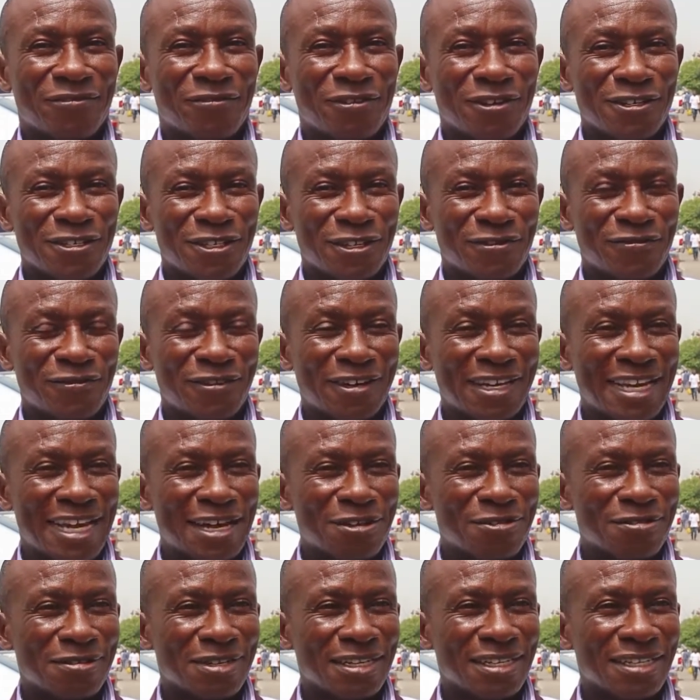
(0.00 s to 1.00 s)
First of all, I
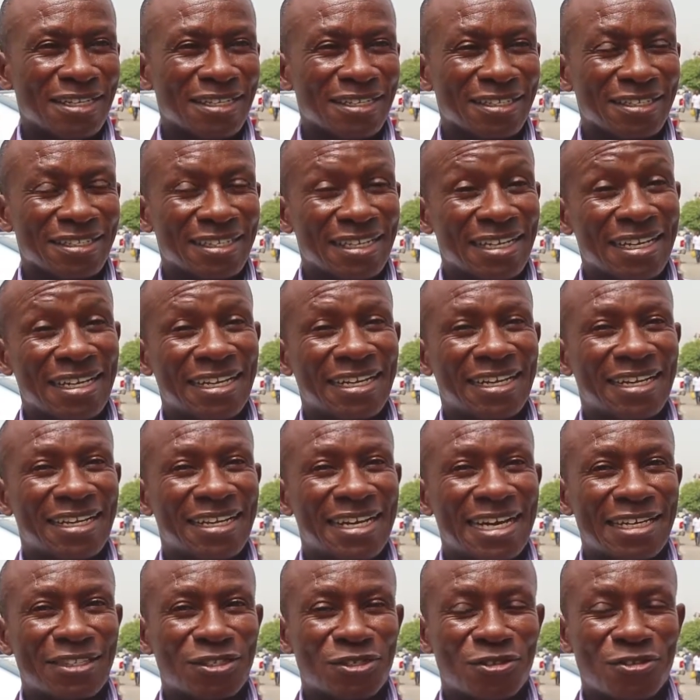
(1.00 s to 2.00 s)
would
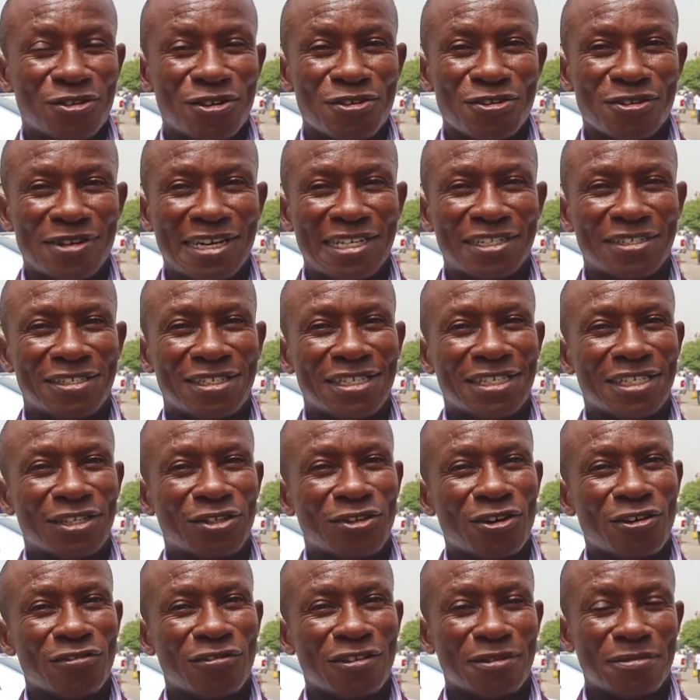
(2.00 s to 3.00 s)
like to congratulate the
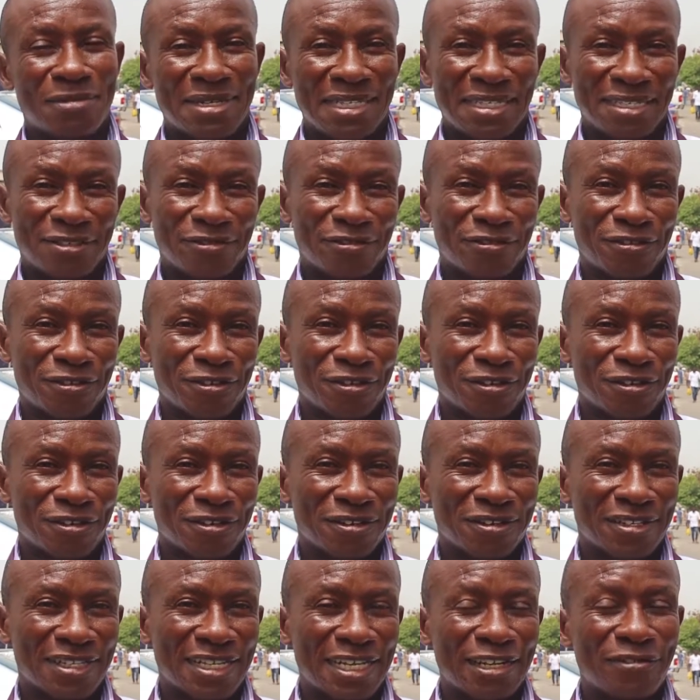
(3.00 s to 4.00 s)
government for
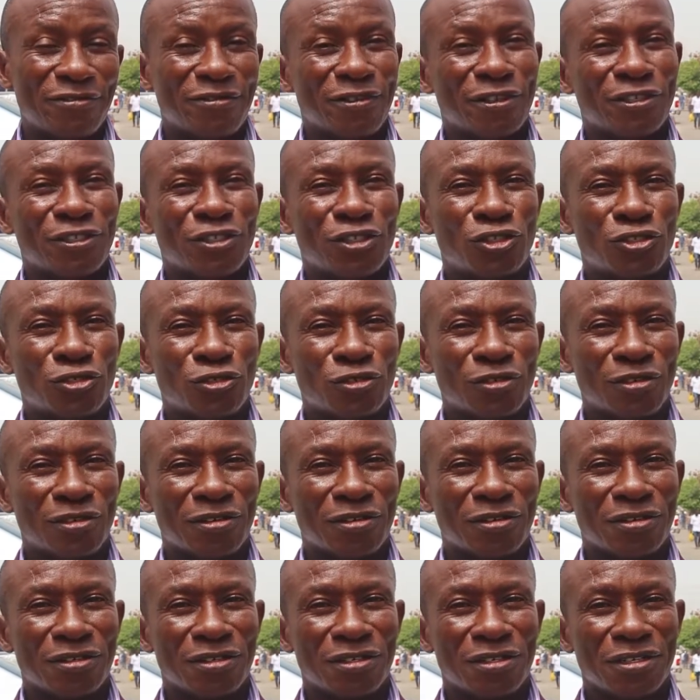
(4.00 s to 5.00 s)
the effort to,
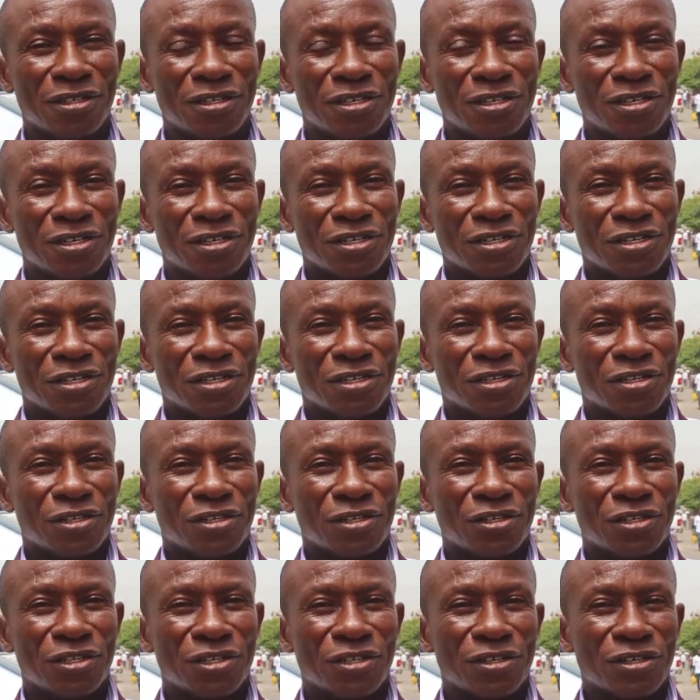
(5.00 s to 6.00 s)

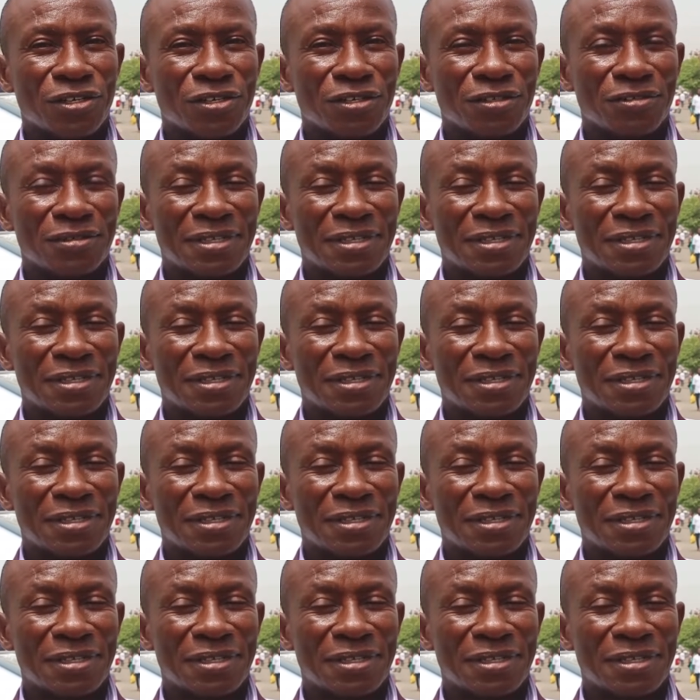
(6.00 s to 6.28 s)
you know,